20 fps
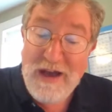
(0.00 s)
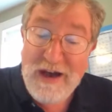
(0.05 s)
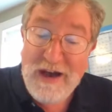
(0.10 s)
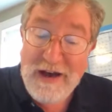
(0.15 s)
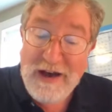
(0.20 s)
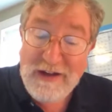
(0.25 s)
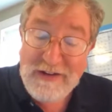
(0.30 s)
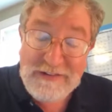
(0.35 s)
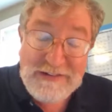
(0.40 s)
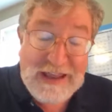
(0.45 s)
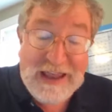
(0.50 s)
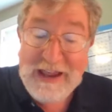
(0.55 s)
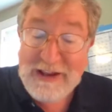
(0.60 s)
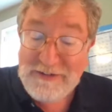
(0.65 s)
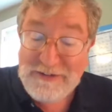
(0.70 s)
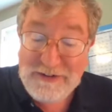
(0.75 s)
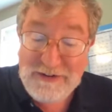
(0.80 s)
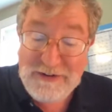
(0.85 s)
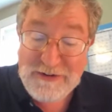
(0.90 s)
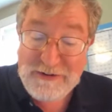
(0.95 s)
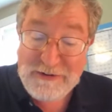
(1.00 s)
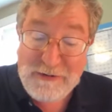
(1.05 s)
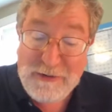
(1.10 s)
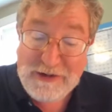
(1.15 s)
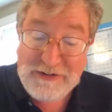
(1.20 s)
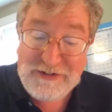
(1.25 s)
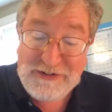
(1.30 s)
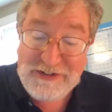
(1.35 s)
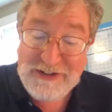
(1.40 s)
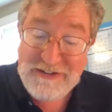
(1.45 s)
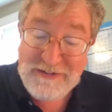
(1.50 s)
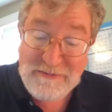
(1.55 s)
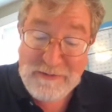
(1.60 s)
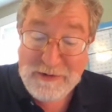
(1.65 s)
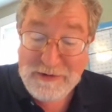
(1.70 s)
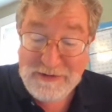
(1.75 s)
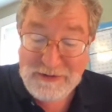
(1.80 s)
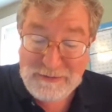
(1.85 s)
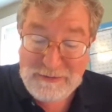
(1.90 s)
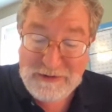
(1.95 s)
To answer your question
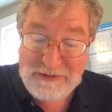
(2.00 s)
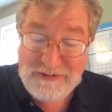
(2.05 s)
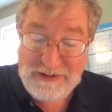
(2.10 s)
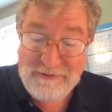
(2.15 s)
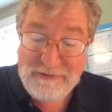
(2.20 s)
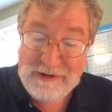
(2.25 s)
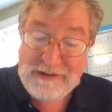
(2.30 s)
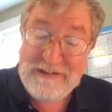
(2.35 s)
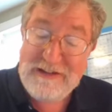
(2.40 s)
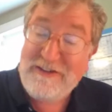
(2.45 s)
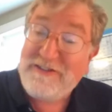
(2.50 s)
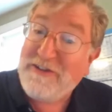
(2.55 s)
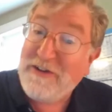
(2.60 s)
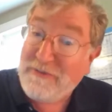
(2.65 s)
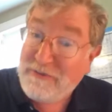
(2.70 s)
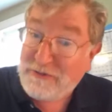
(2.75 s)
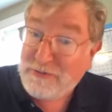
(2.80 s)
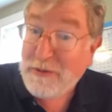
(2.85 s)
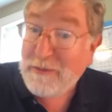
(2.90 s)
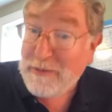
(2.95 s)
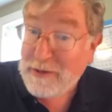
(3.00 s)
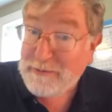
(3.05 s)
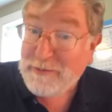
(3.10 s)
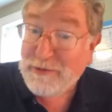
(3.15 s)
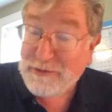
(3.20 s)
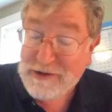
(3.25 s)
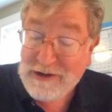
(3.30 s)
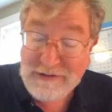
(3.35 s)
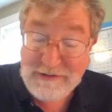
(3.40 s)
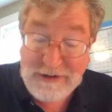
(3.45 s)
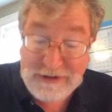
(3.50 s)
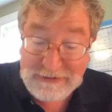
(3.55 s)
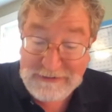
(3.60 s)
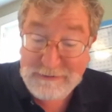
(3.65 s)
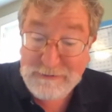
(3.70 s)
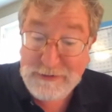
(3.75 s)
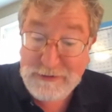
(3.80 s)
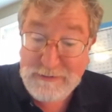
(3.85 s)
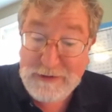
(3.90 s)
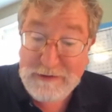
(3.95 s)
more specifically, so swimming pool
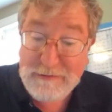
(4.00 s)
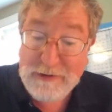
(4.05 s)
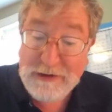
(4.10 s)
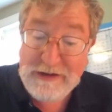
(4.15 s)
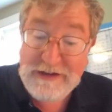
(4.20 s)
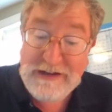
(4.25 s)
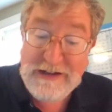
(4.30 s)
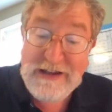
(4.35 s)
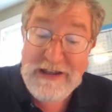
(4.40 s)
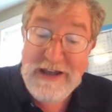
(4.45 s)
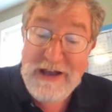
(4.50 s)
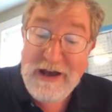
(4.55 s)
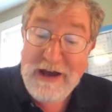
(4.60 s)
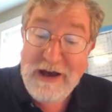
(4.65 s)
contractor would be one.